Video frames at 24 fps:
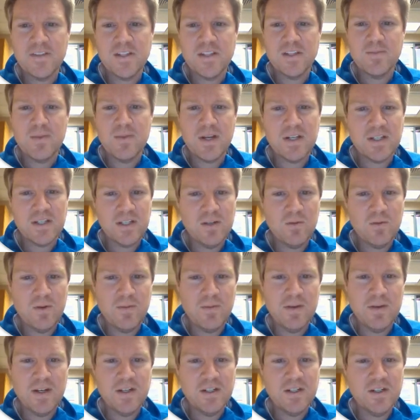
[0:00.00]
especially
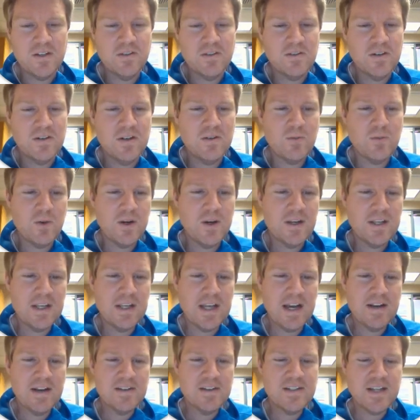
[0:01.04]
women and children working
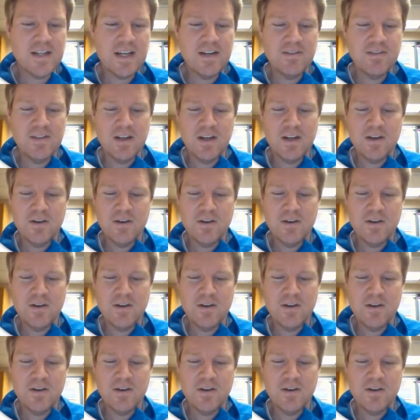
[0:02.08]
outside of the